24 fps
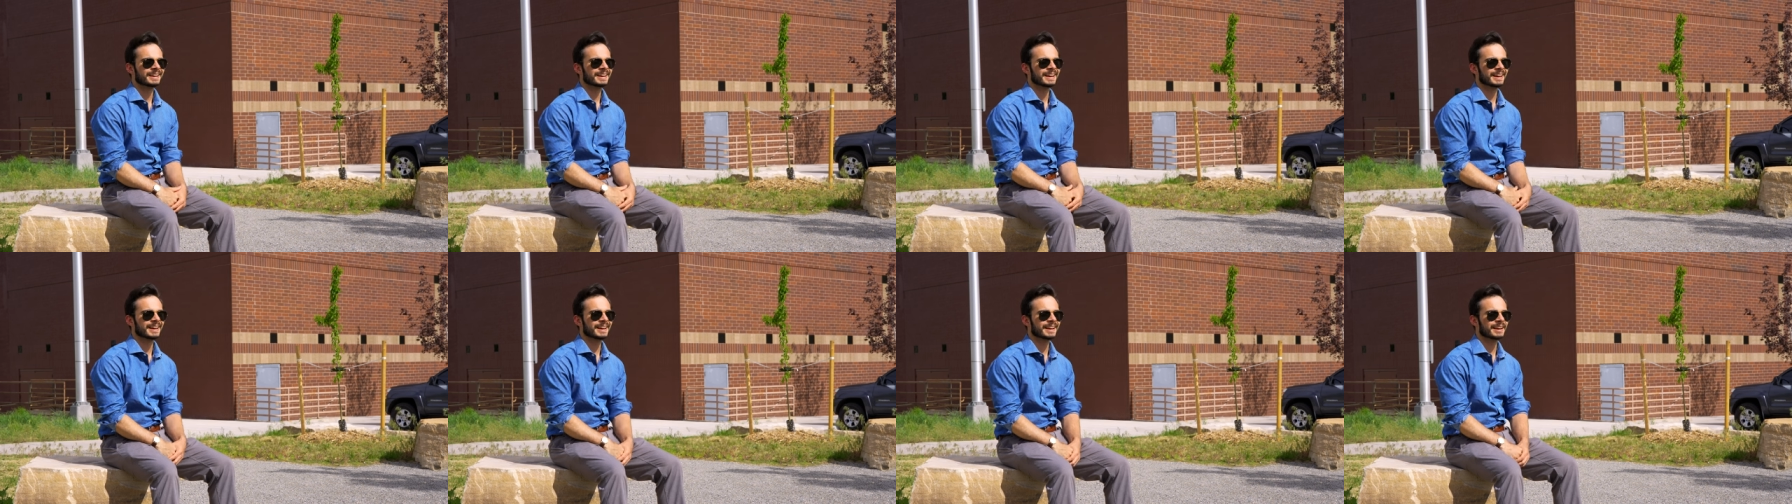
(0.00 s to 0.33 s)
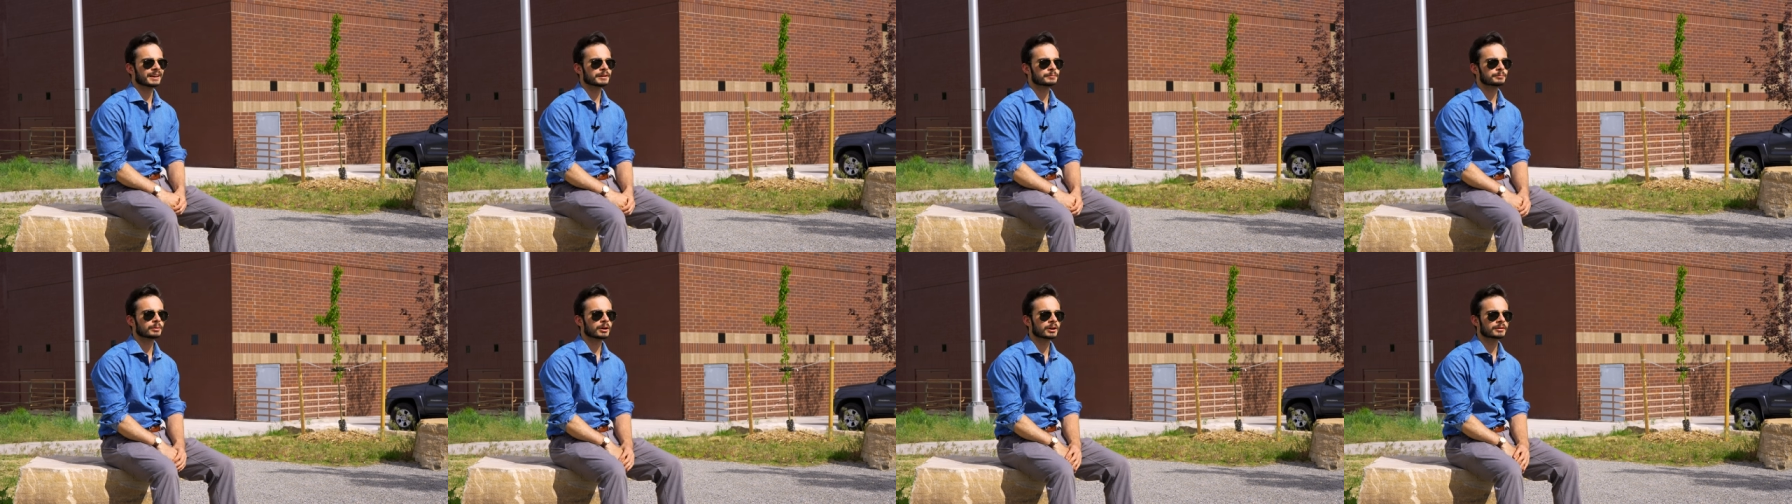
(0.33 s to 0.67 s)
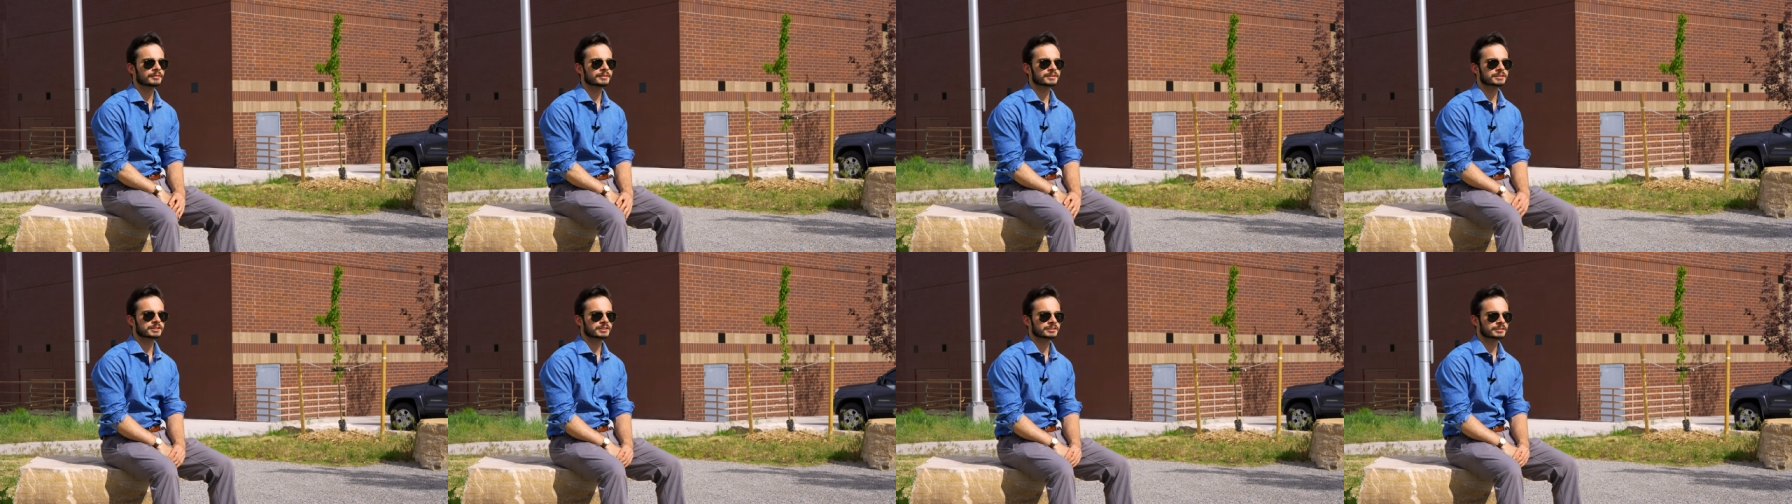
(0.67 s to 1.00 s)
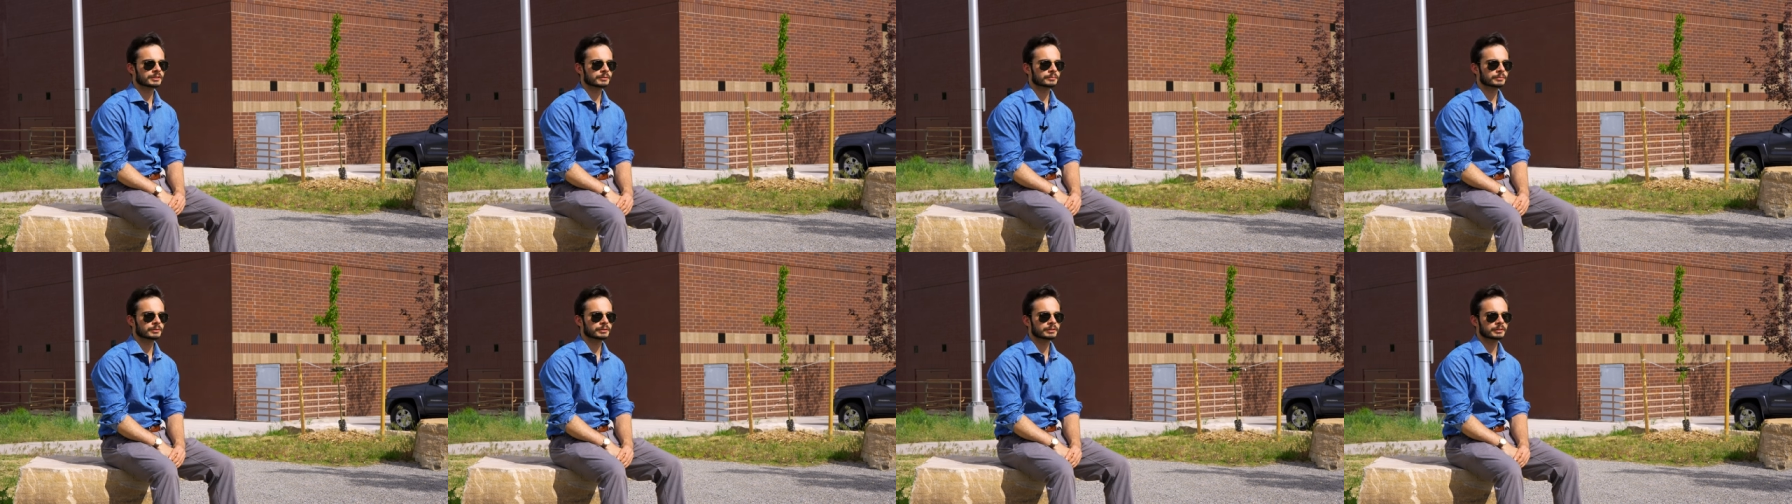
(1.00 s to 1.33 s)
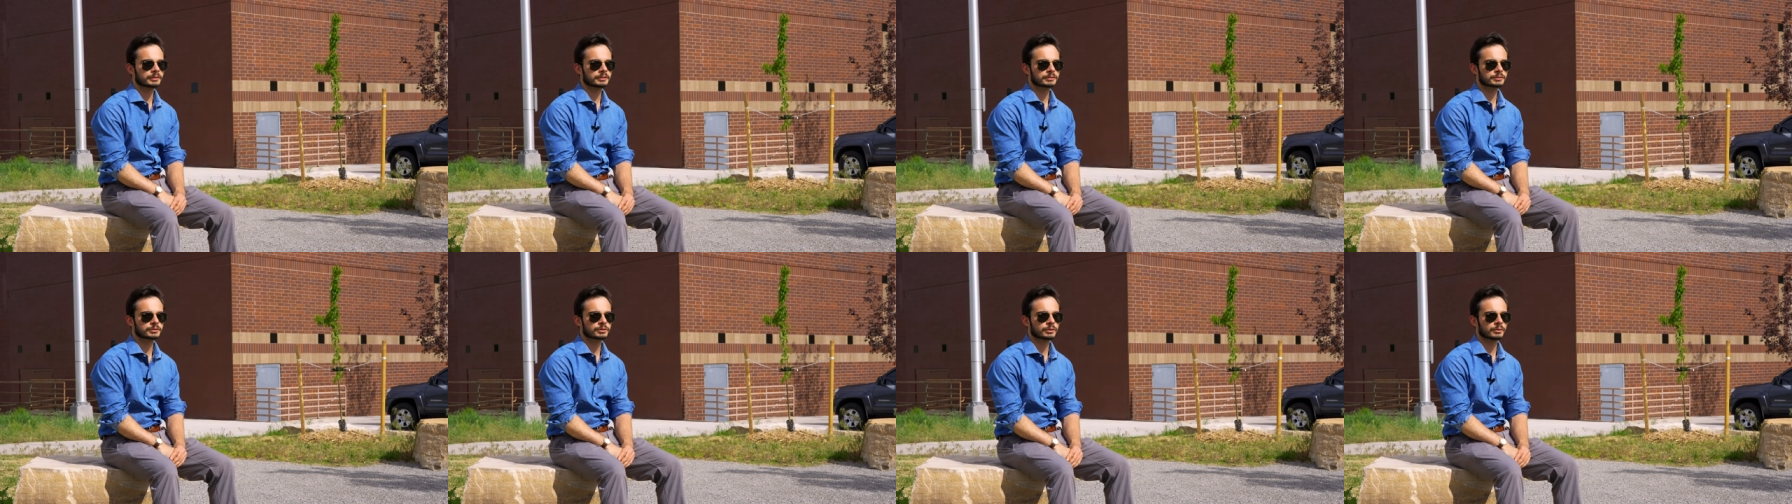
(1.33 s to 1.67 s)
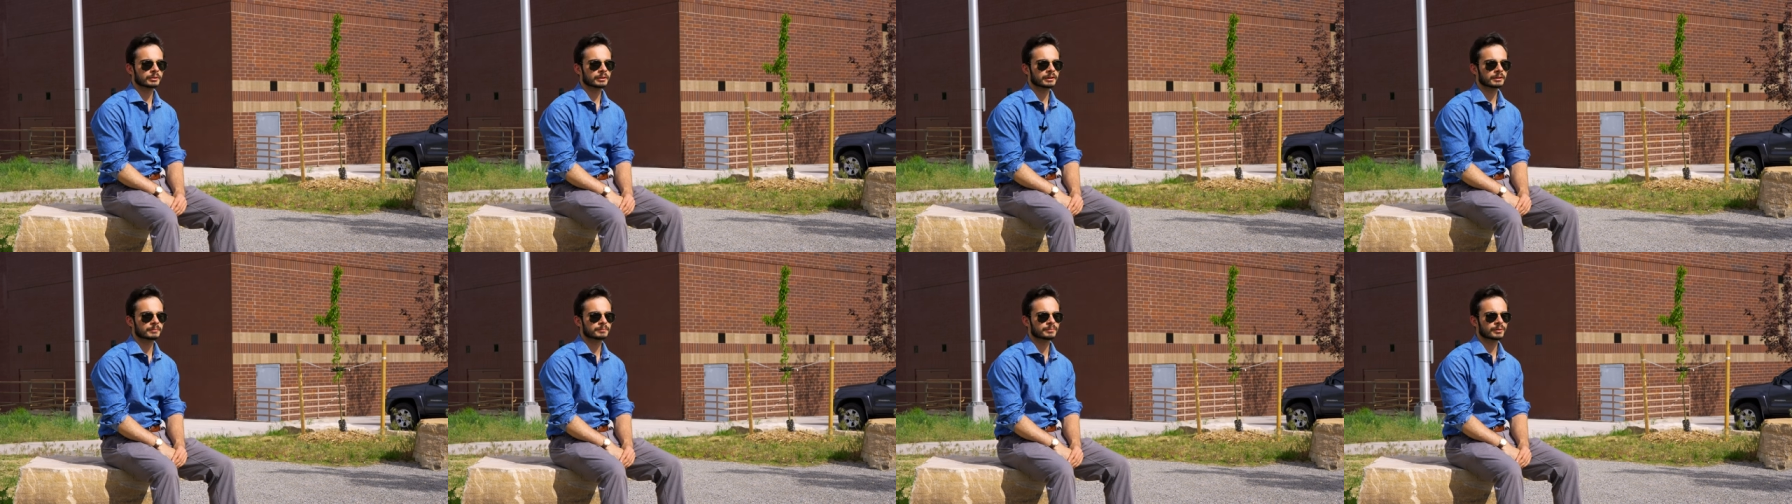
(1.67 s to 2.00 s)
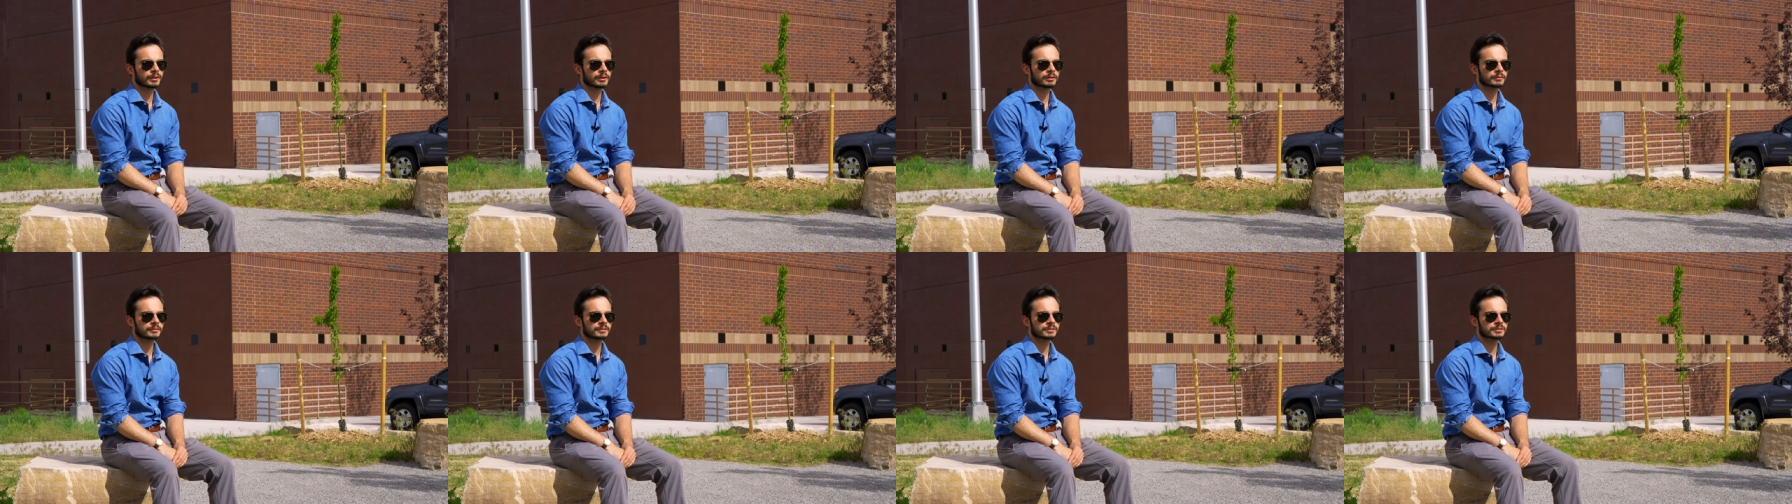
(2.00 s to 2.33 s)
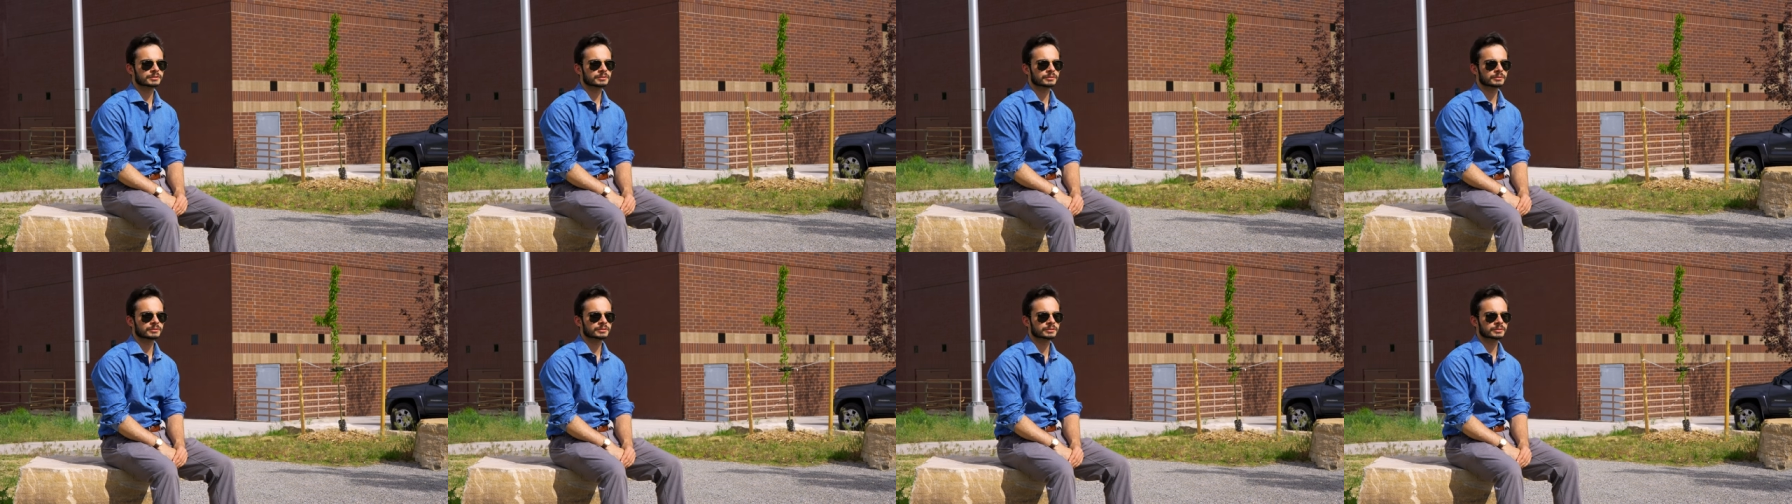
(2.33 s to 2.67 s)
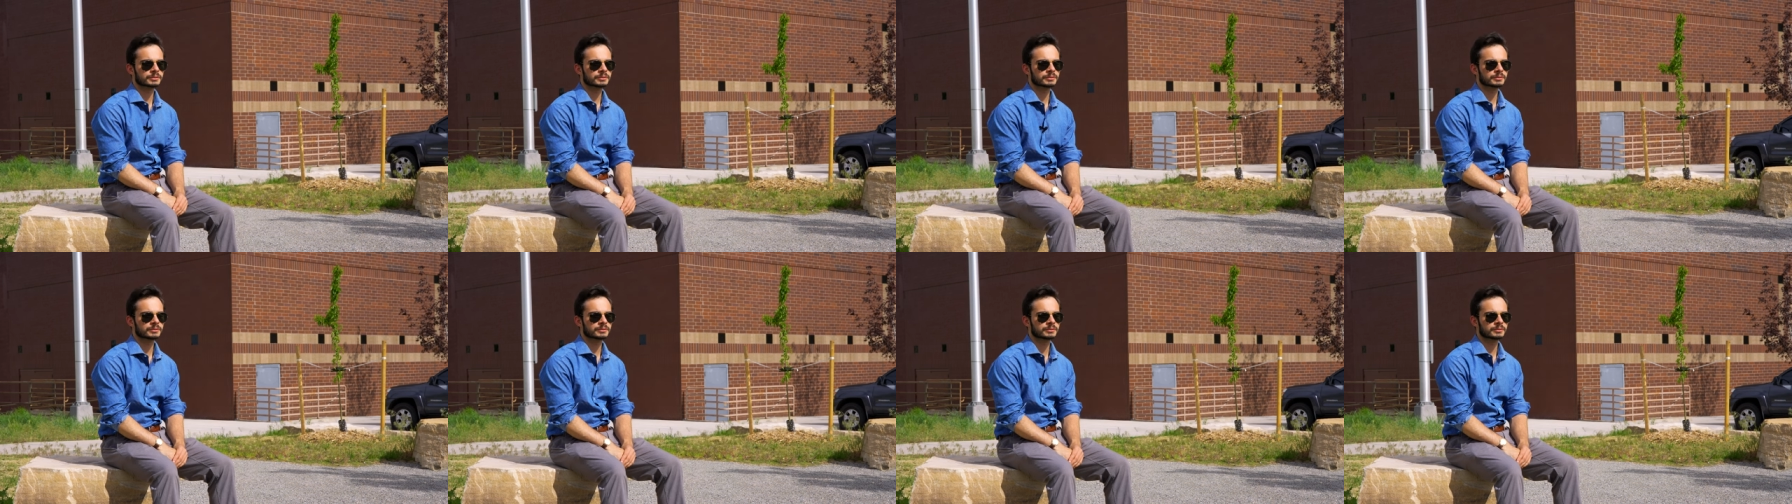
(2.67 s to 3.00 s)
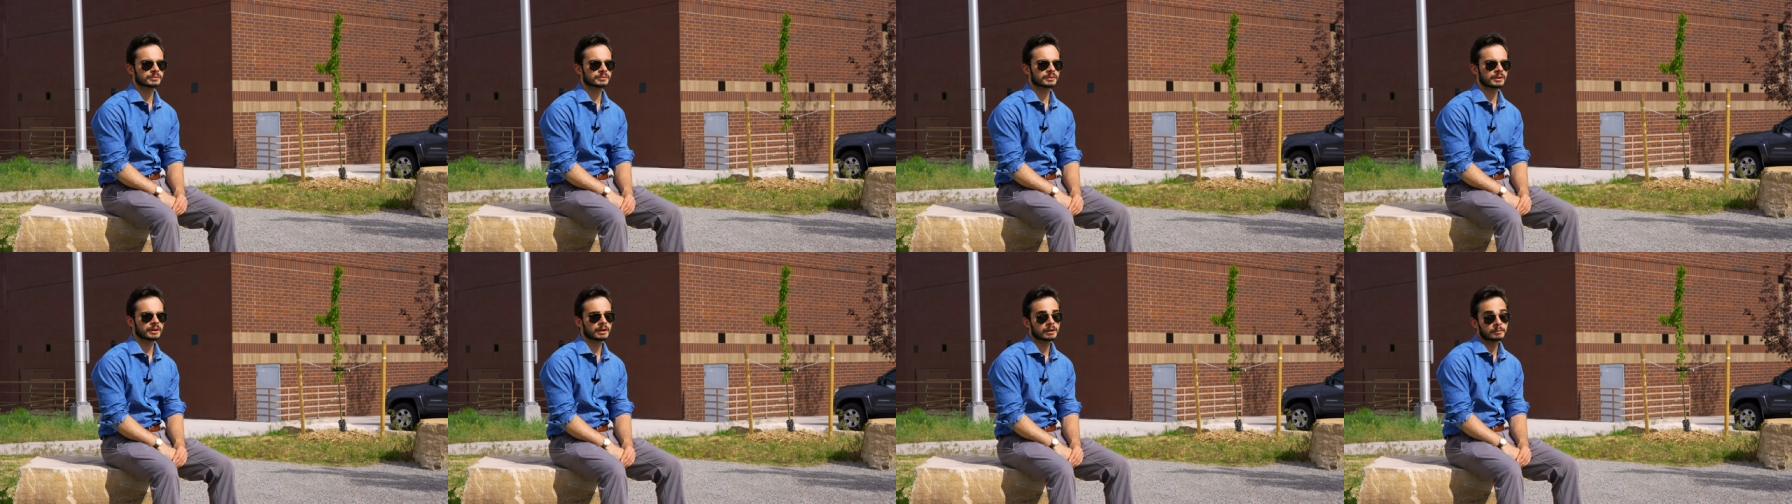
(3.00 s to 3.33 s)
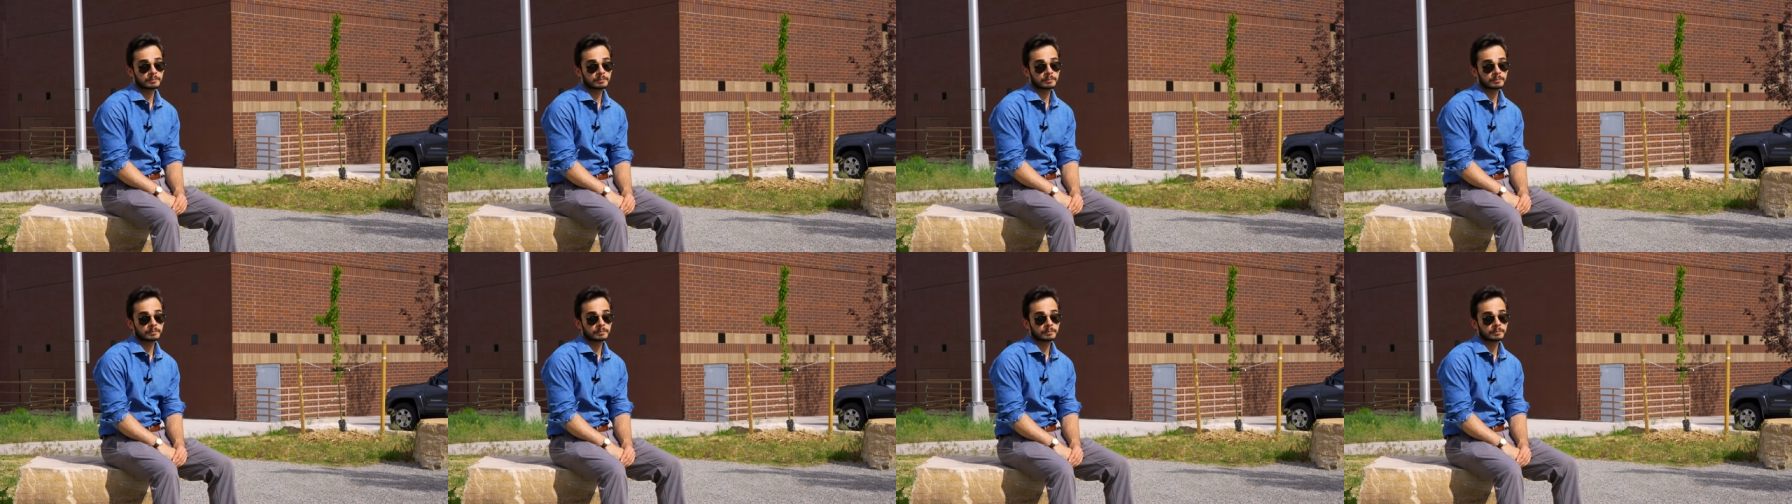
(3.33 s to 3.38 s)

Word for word: And part of it's because I really enjoy it, part of it's also, uh,